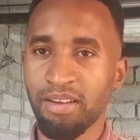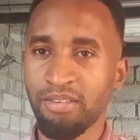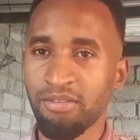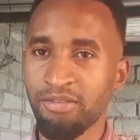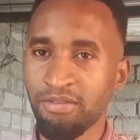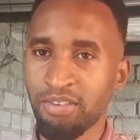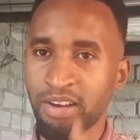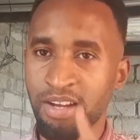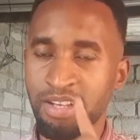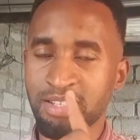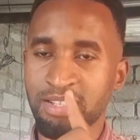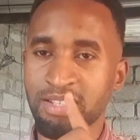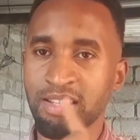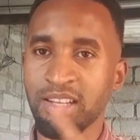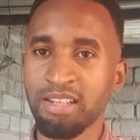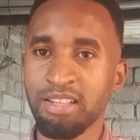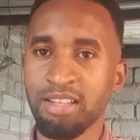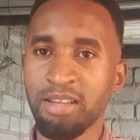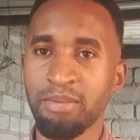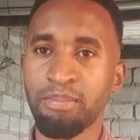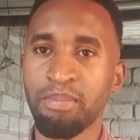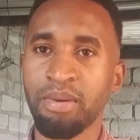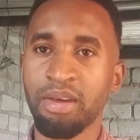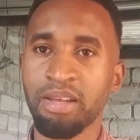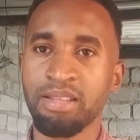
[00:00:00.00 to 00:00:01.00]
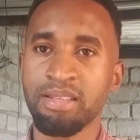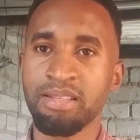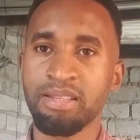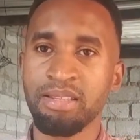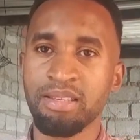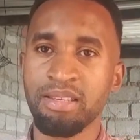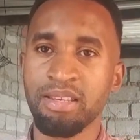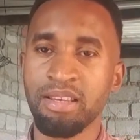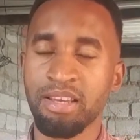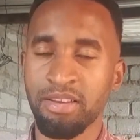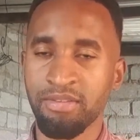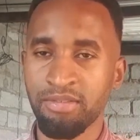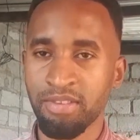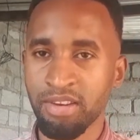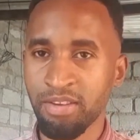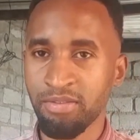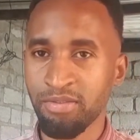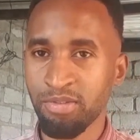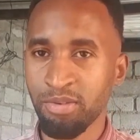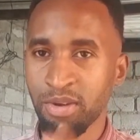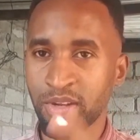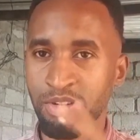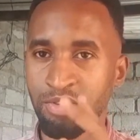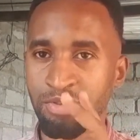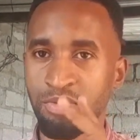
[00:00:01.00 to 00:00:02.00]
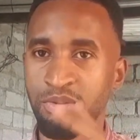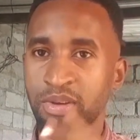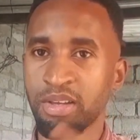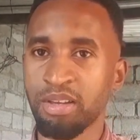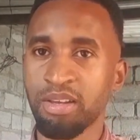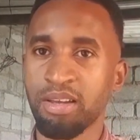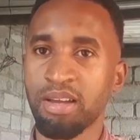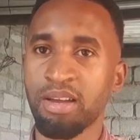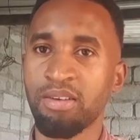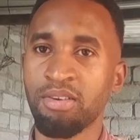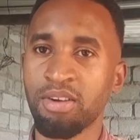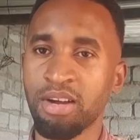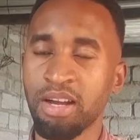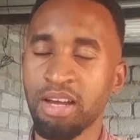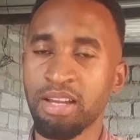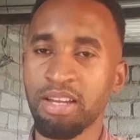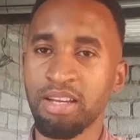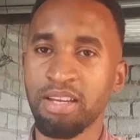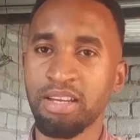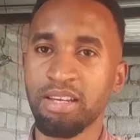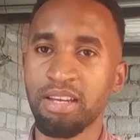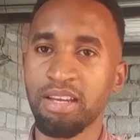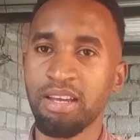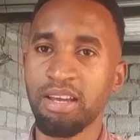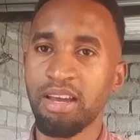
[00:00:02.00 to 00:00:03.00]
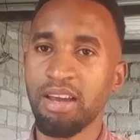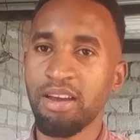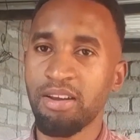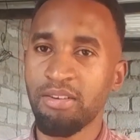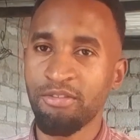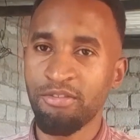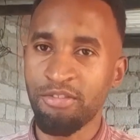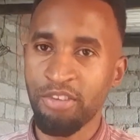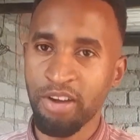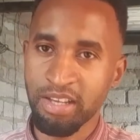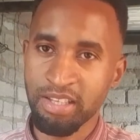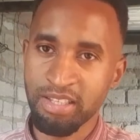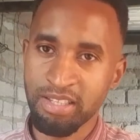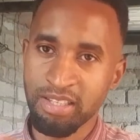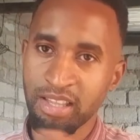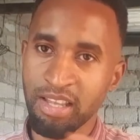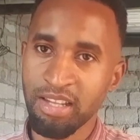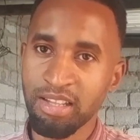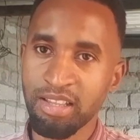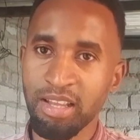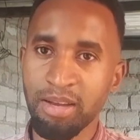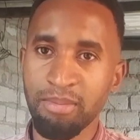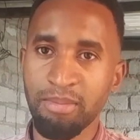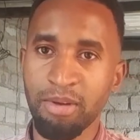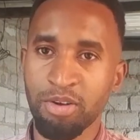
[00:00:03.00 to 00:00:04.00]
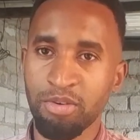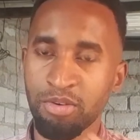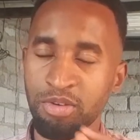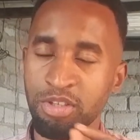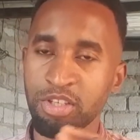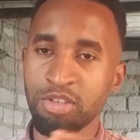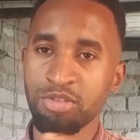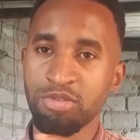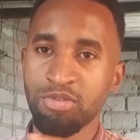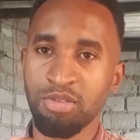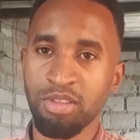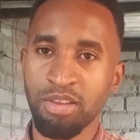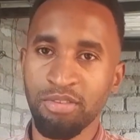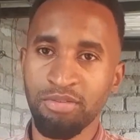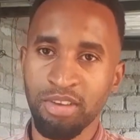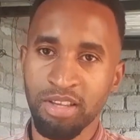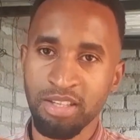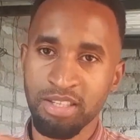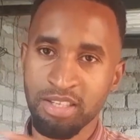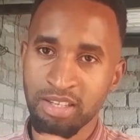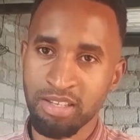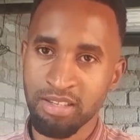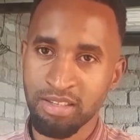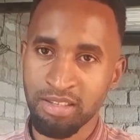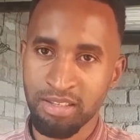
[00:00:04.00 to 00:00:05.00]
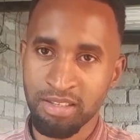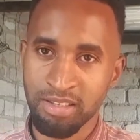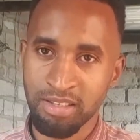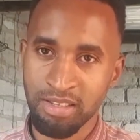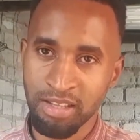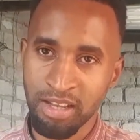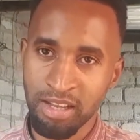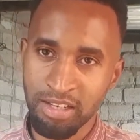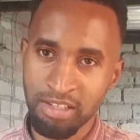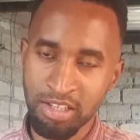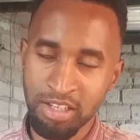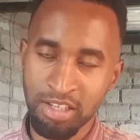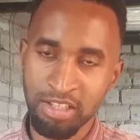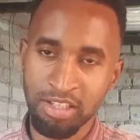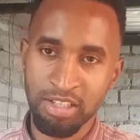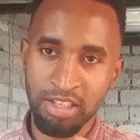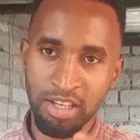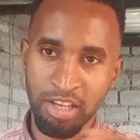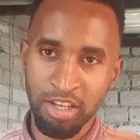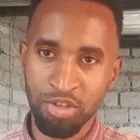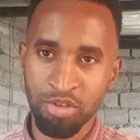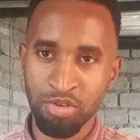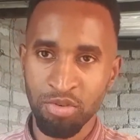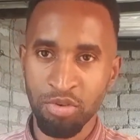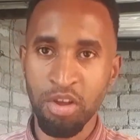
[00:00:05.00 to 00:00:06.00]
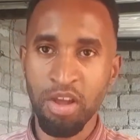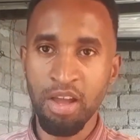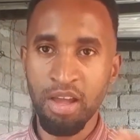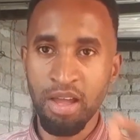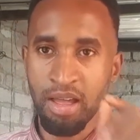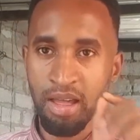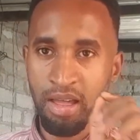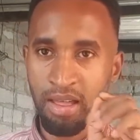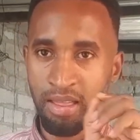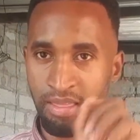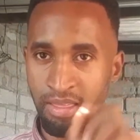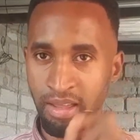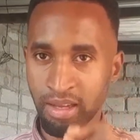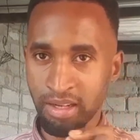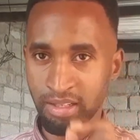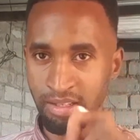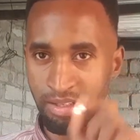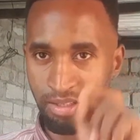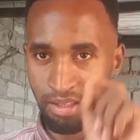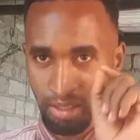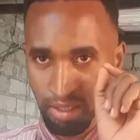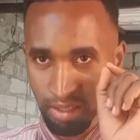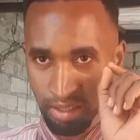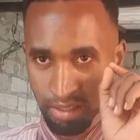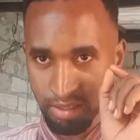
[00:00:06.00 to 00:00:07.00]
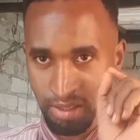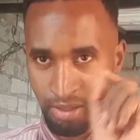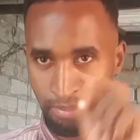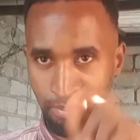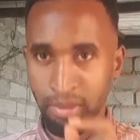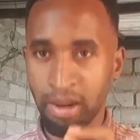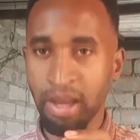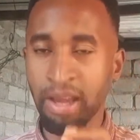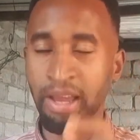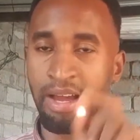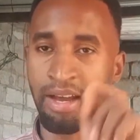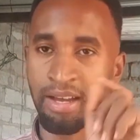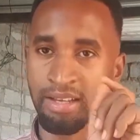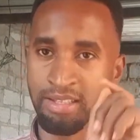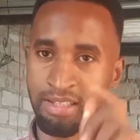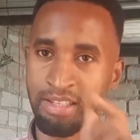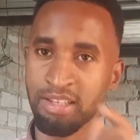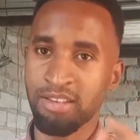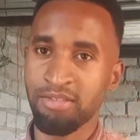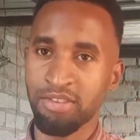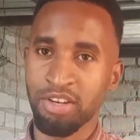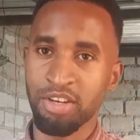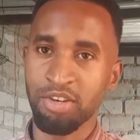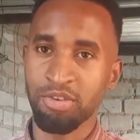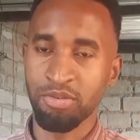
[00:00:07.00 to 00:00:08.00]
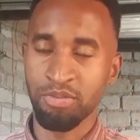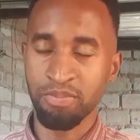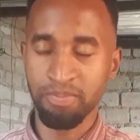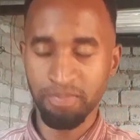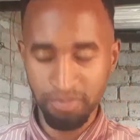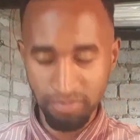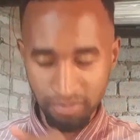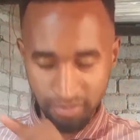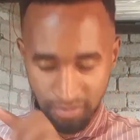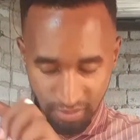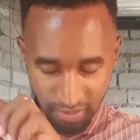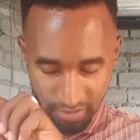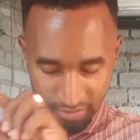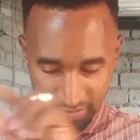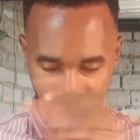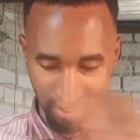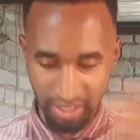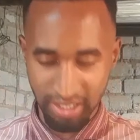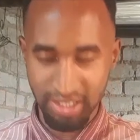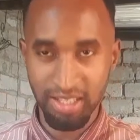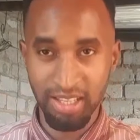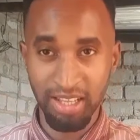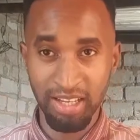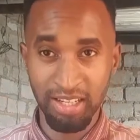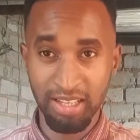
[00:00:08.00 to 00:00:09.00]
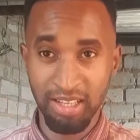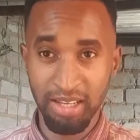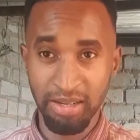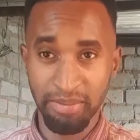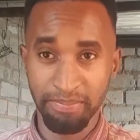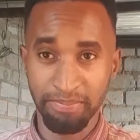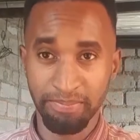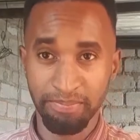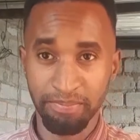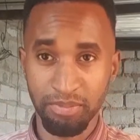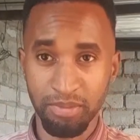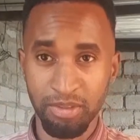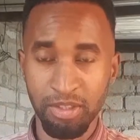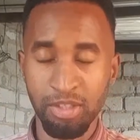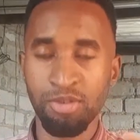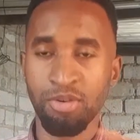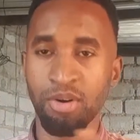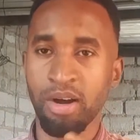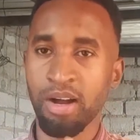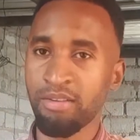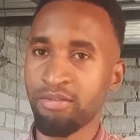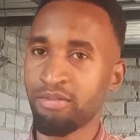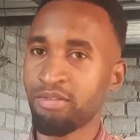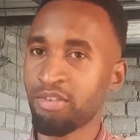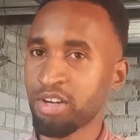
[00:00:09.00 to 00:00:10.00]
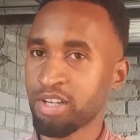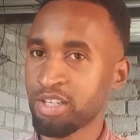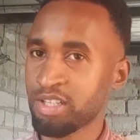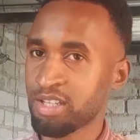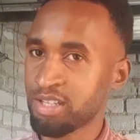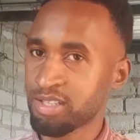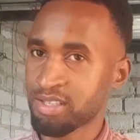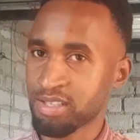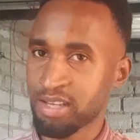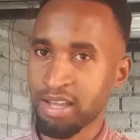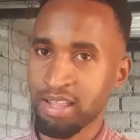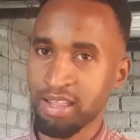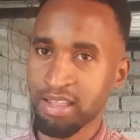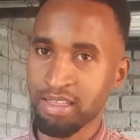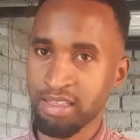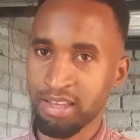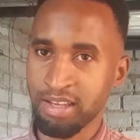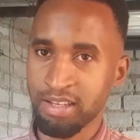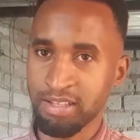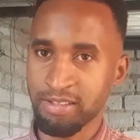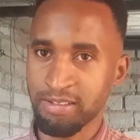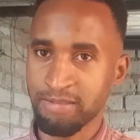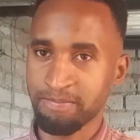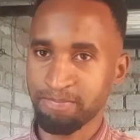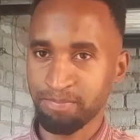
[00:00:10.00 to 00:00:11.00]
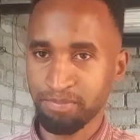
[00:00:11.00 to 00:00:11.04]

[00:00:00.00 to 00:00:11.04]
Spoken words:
Vaccinate the beds. Even if you are doing organic, vaccinate them according to the vaccination schedule that the supplier has given you. Vaccinate them to avoid these other things.